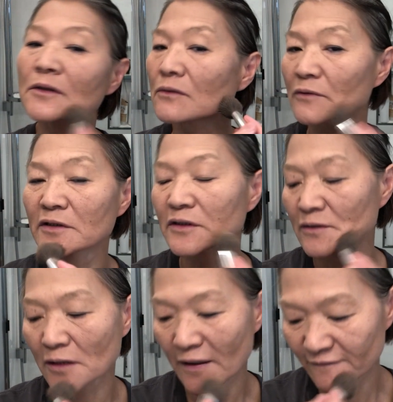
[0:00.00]
when
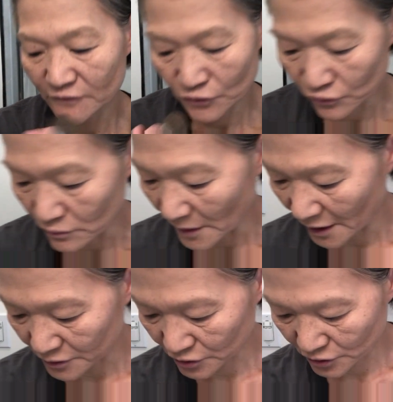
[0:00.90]
you have too
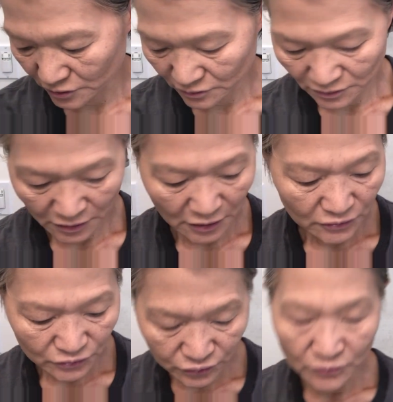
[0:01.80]

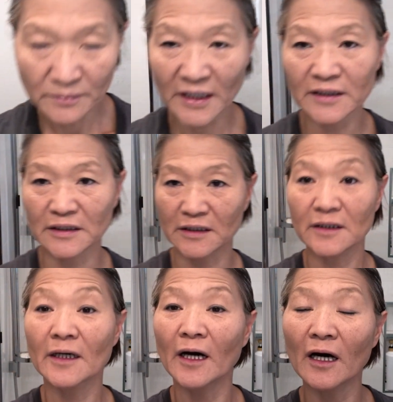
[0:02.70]
many
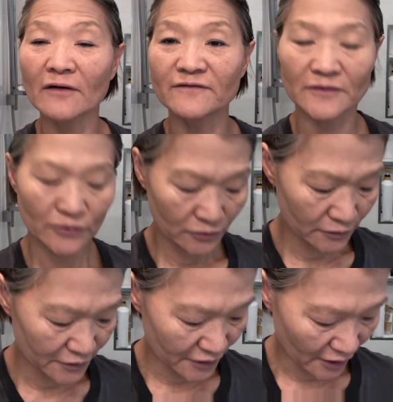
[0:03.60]
of a
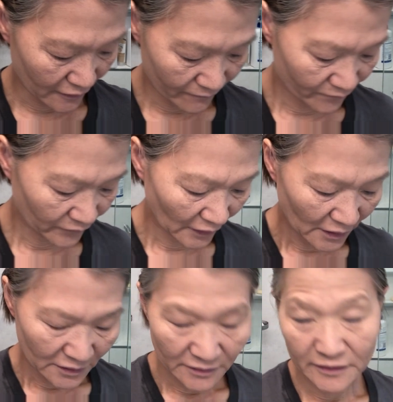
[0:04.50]
good thing,
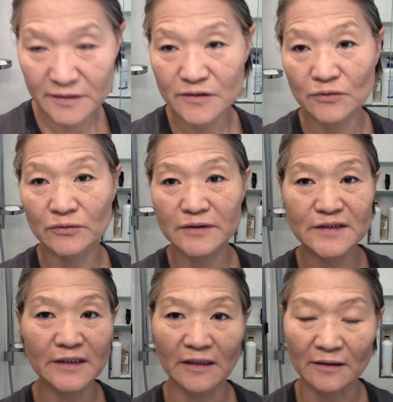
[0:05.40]
this good
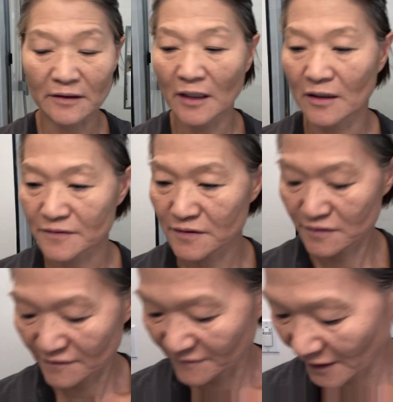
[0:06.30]
thing lost
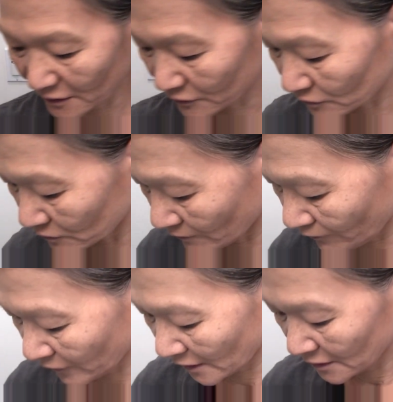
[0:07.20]
its value.
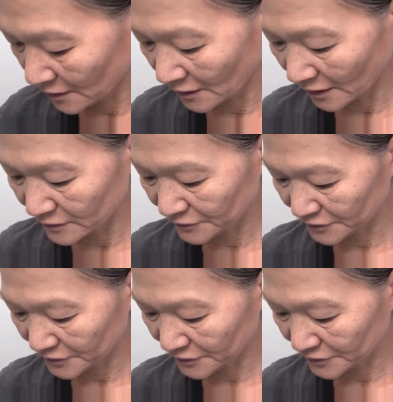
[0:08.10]
And